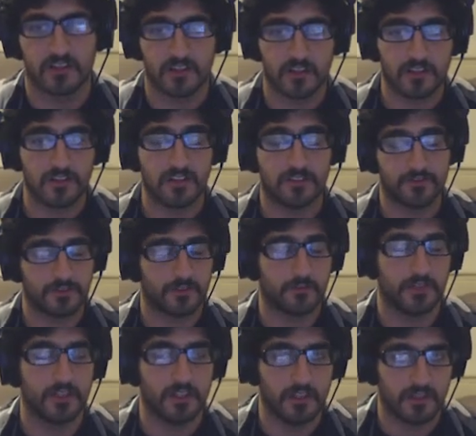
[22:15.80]
Luckily for
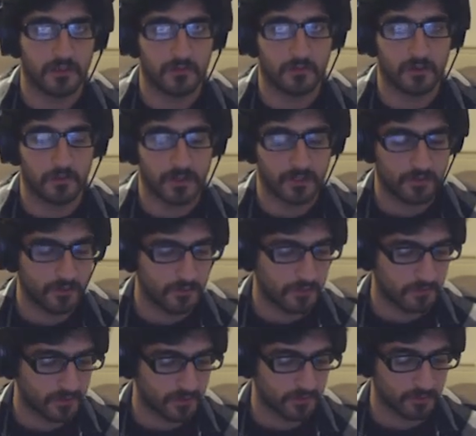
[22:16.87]
me, one of my crew
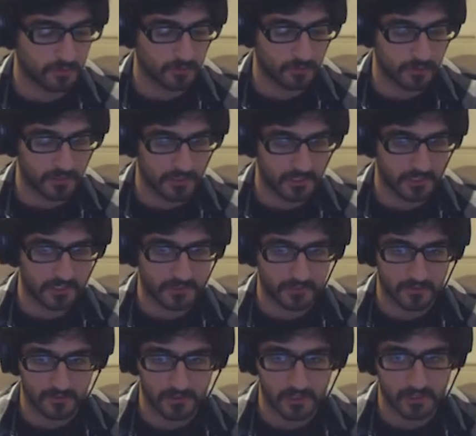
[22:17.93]
members was working at
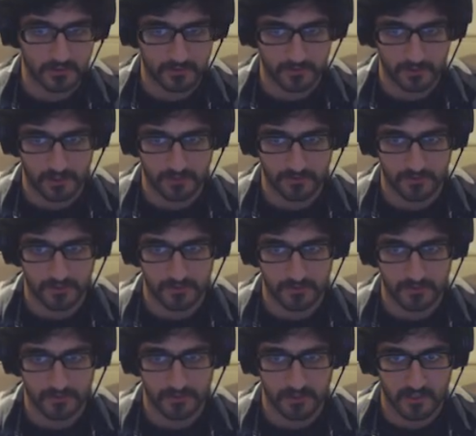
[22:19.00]
this doctor's
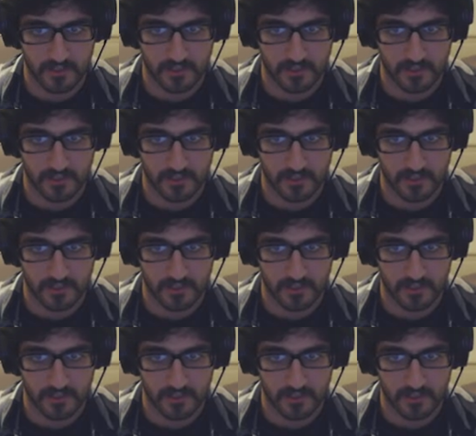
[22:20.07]
office.